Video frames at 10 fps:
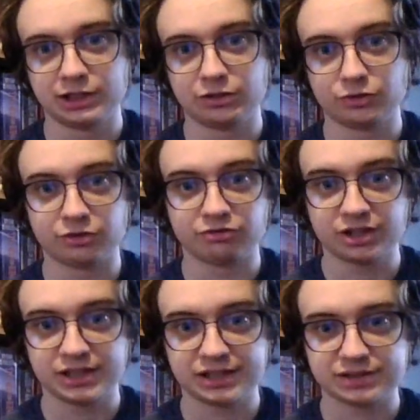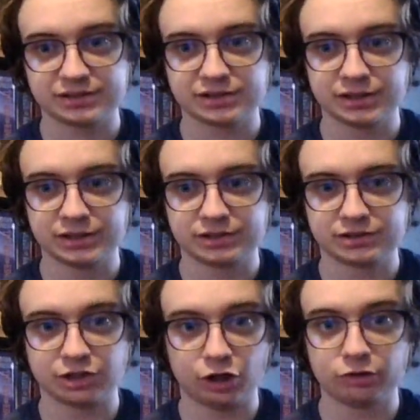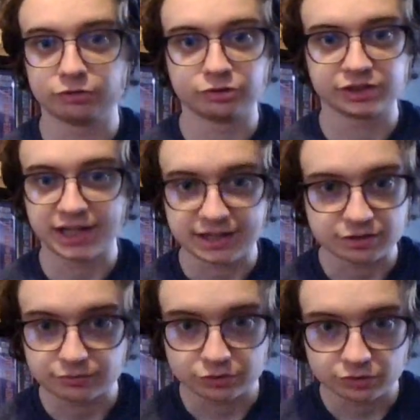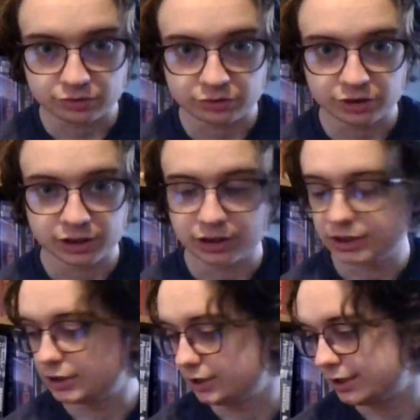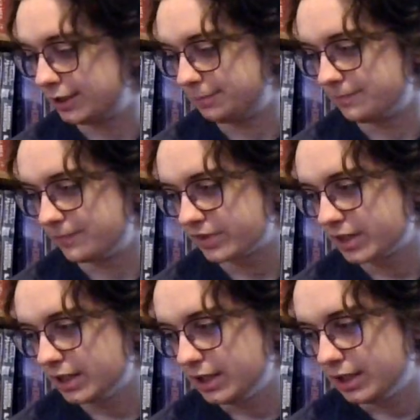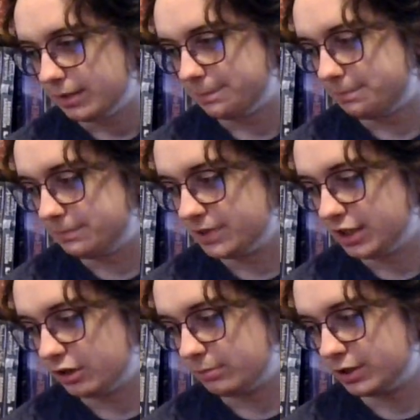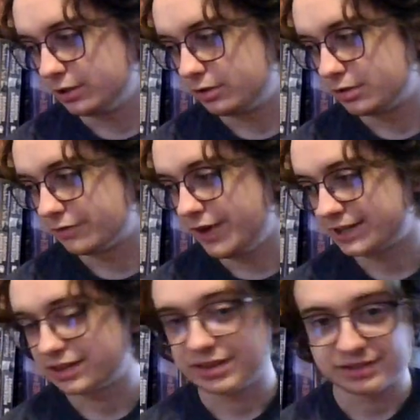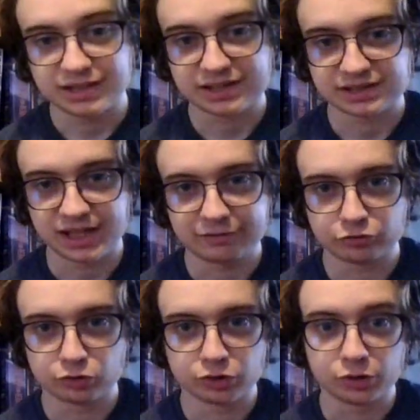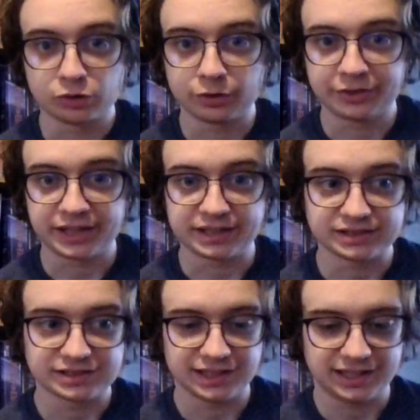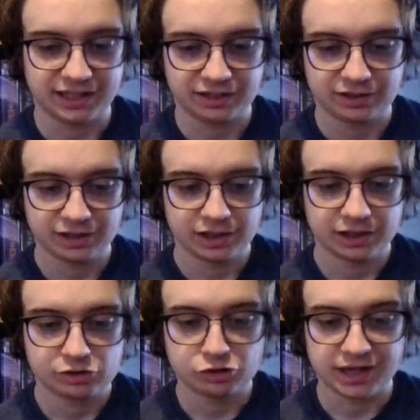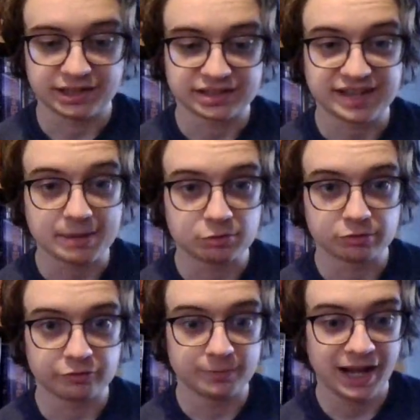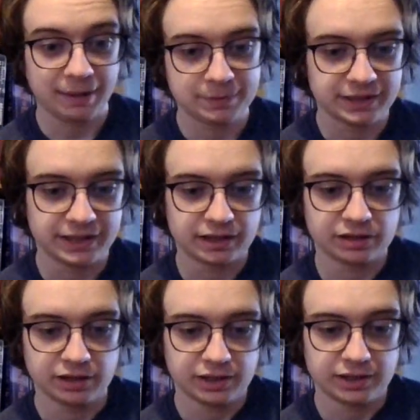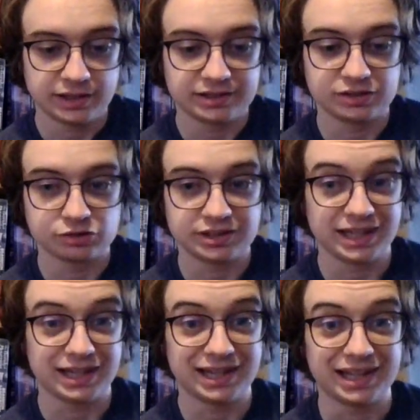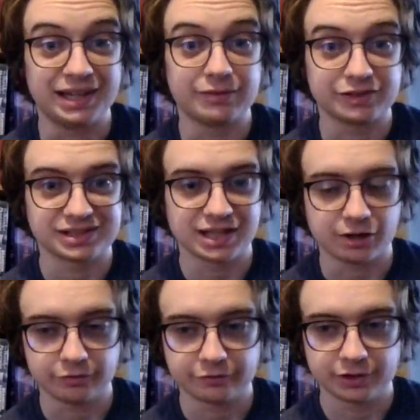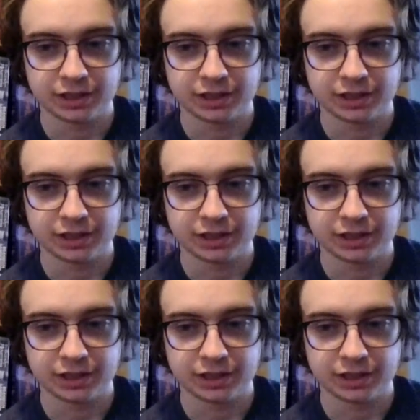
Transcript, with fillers: Lord of the Rings, Star Wars has a rule. Um, you know, but the fact that this doesn't have a rule and the whole thing's like trying to stop a from happening is interesting in and of itself.